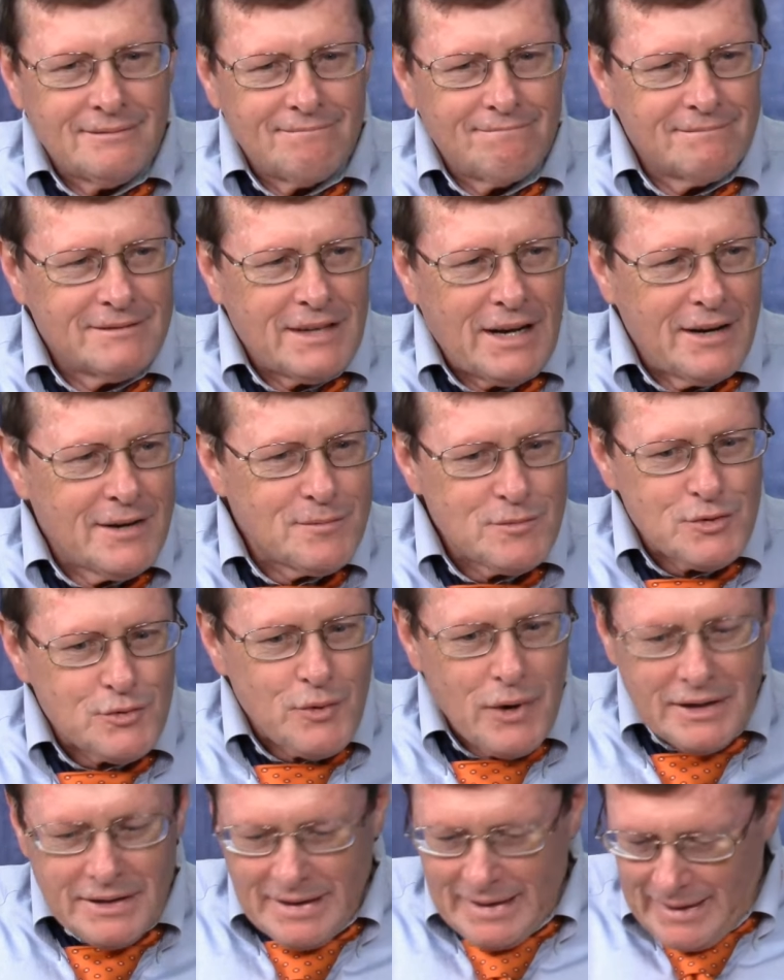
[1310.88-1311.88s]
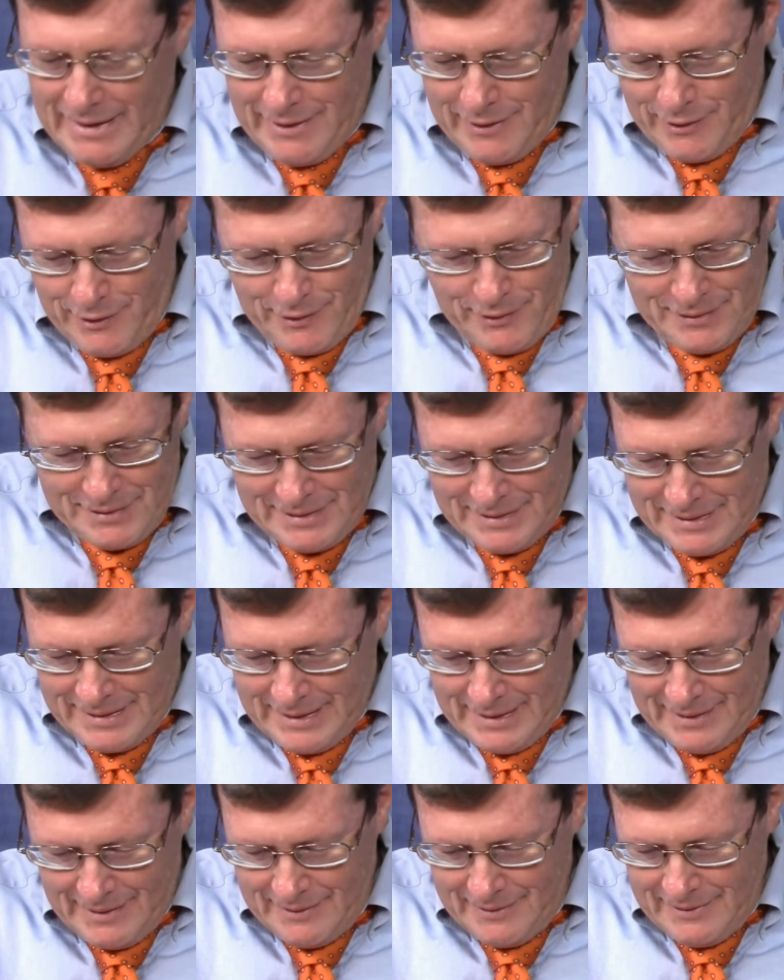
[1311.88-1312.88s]
time's running here, and.
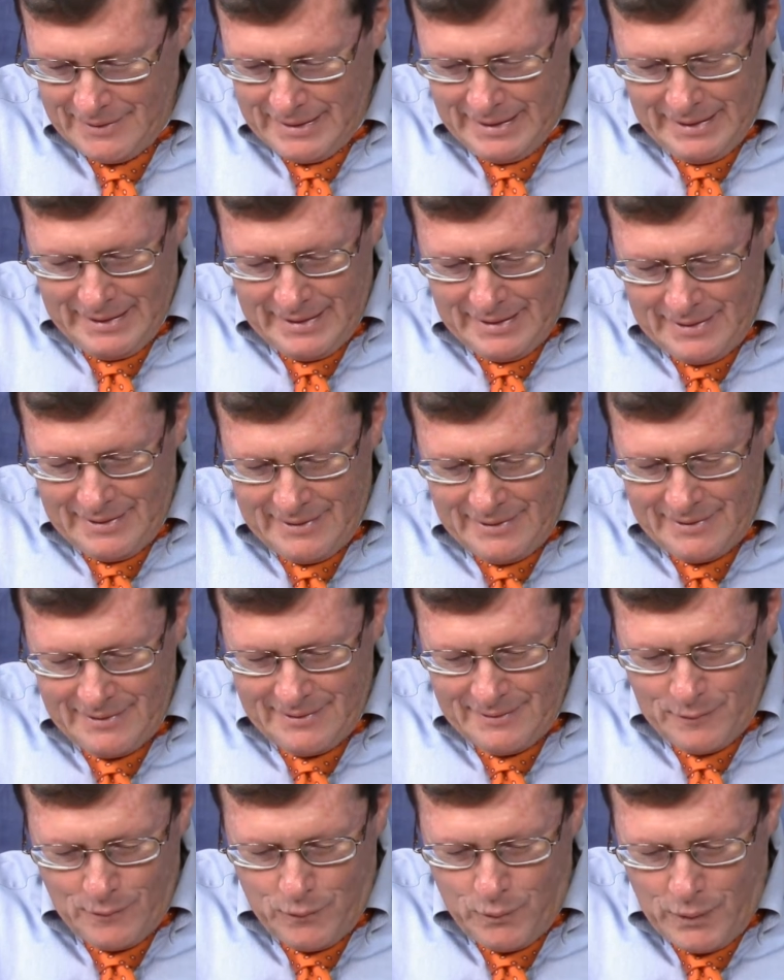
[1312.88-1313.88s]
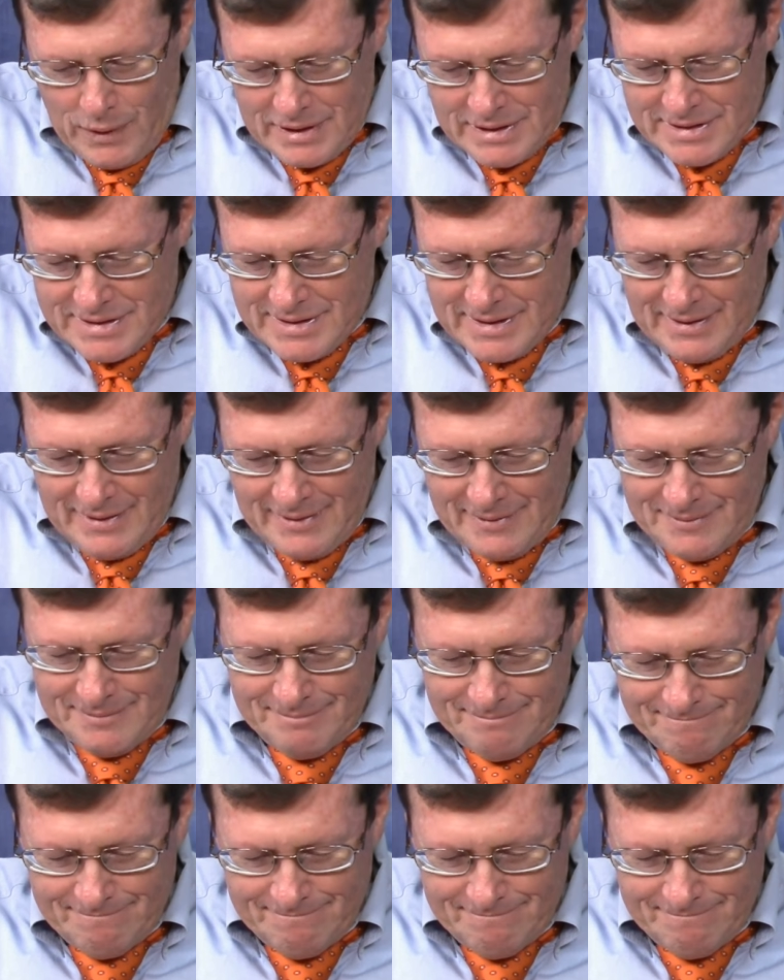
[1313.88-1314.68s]
Uh, what um,